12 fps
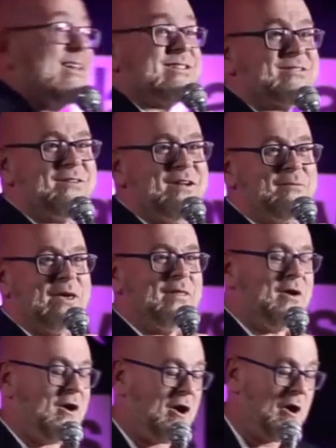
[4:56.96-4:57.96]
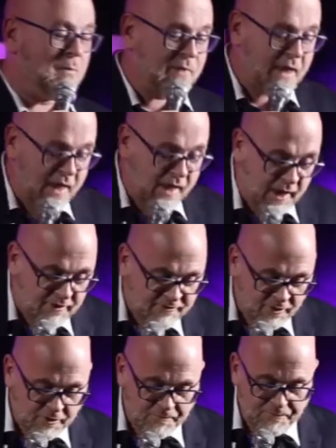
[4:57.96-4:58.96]
and screaming in the hall.
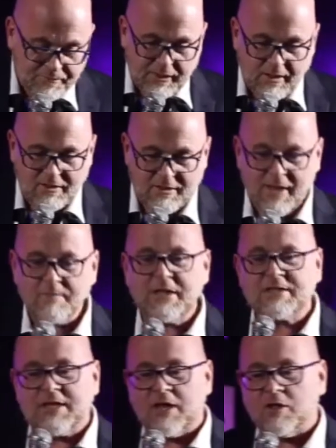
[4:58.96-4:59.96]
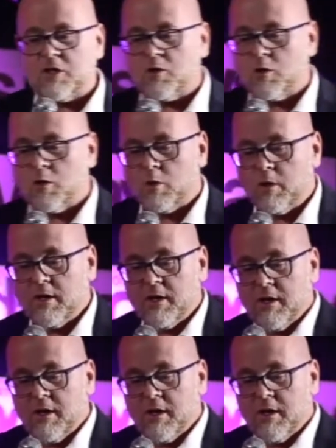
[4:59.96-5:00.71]
So let me tell you